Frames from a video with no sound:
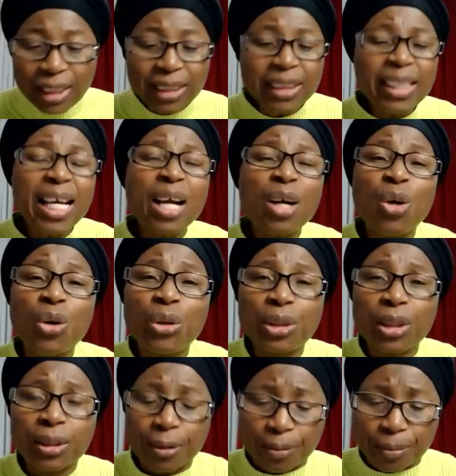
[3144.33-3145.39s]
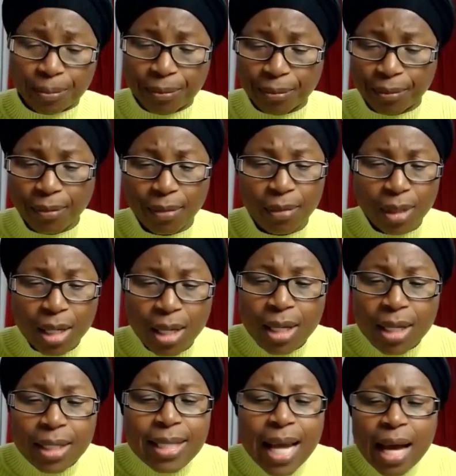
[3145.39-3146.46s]
Dear God,
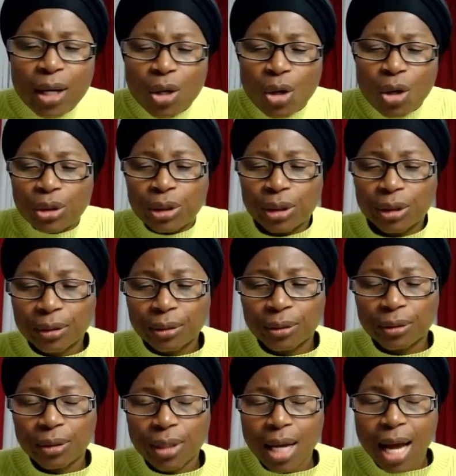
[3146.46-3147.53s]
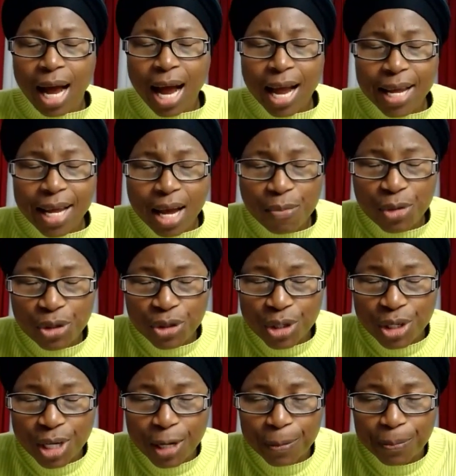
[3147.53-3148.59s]
dear God, I am a
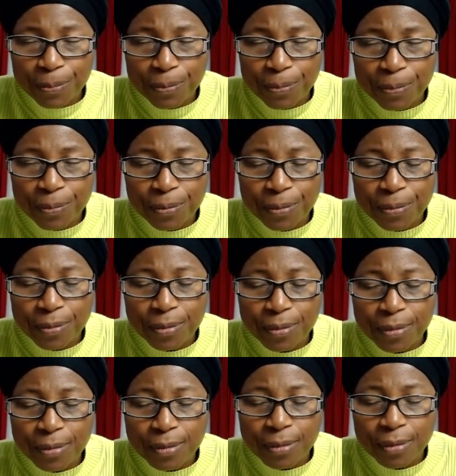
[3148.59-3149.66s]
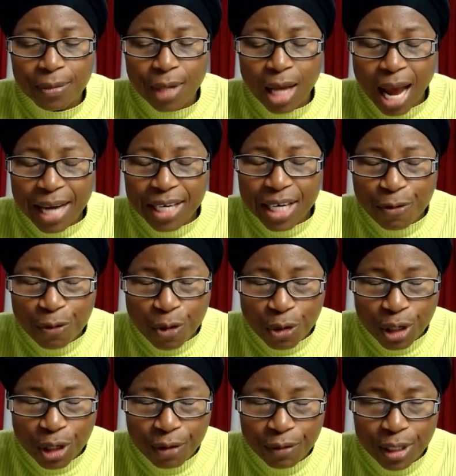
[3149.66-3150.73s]
sinner. I need
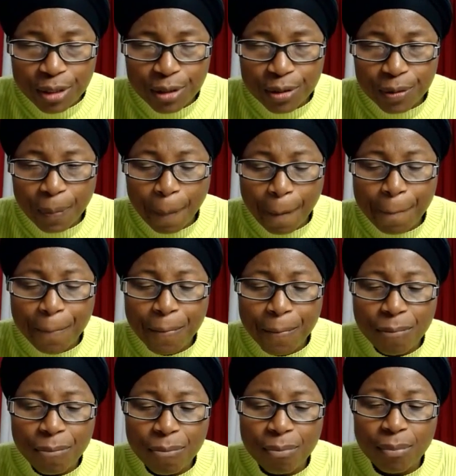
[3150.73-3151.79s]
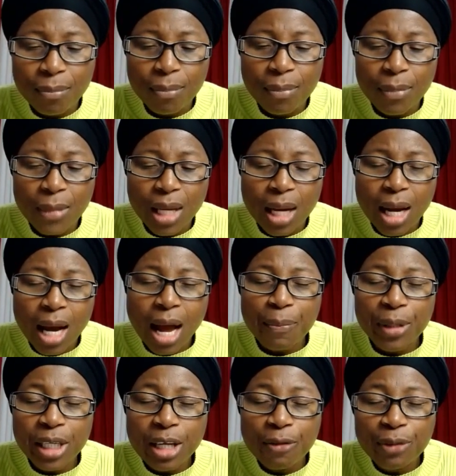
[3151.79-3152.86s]
forgiveness. I
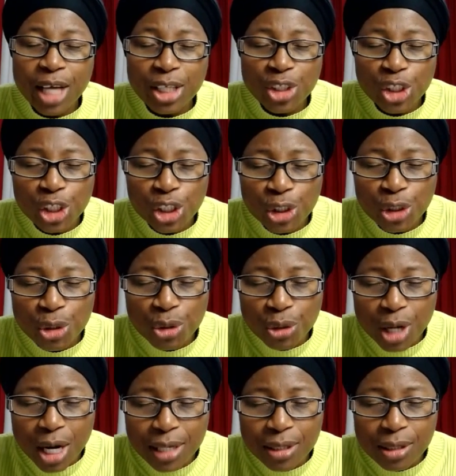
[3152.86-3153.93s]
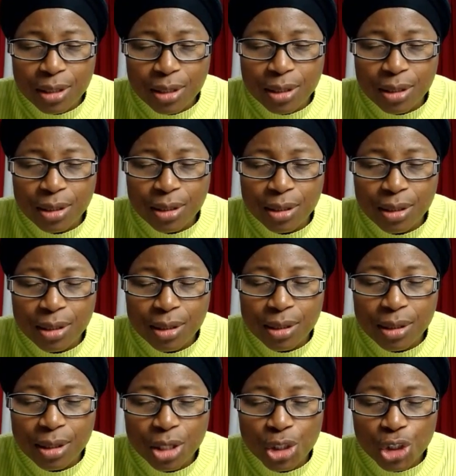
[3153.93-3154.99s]
believe that Jesus Christ
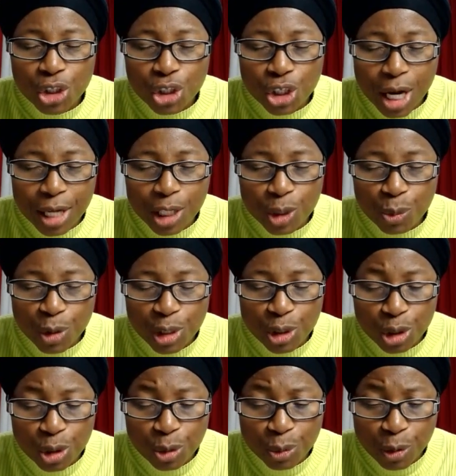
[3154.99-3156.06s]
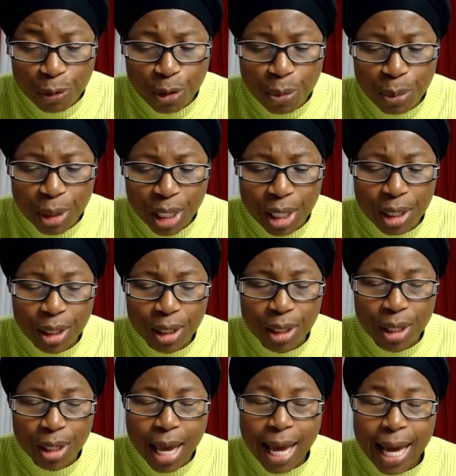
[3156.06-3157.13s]
shared his precious blood for me
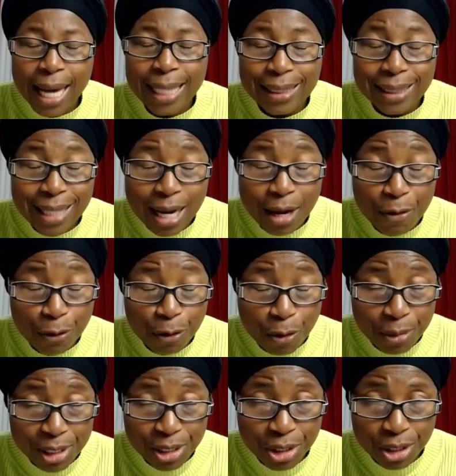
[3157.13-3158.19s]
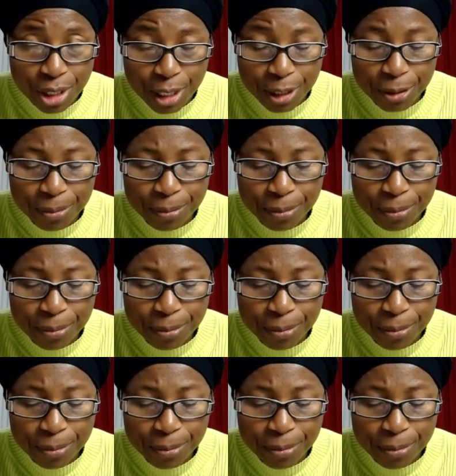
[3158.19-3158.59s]
and died for my sin.